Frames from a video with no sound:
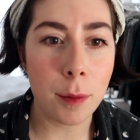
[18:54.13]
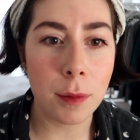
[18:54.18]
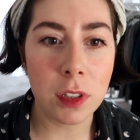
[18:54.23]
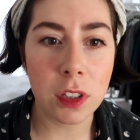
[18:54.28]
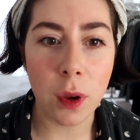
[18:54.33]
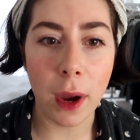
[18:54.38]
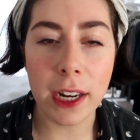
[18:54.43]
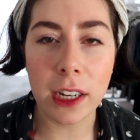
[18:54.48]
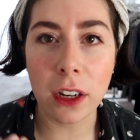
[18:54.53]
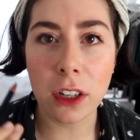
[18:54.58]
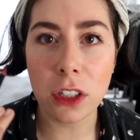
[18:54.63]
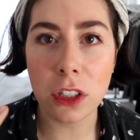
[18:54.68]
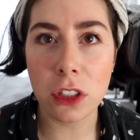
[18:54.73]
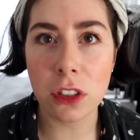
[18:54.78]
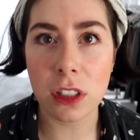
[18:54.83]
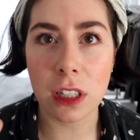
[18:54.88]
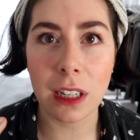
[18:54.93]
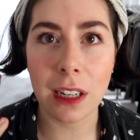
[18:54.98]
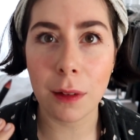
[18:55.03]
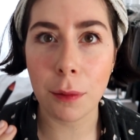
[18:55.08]
So I don't
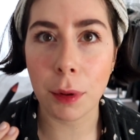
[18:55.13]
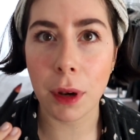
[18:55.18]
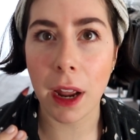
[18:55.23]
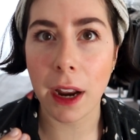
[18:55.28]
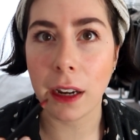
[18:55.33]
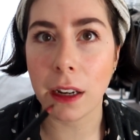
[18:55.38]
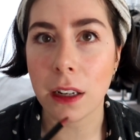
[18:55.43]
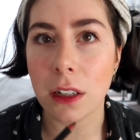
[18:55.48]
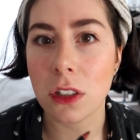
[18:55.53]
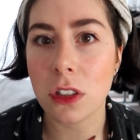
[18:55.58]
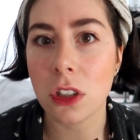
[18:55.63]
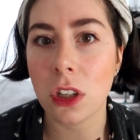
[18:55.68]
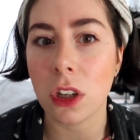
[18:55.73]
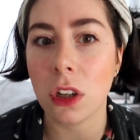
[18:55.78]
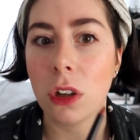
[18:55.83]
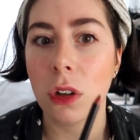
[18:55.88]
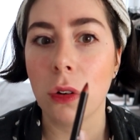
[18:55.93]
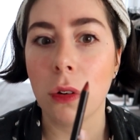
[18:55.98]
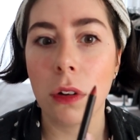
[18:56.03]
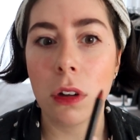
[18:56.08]
use a lip liner
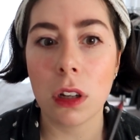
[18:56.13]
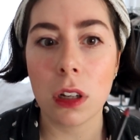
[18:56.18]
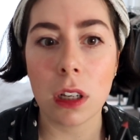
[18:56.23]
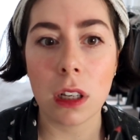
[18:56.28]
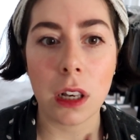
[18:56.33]
to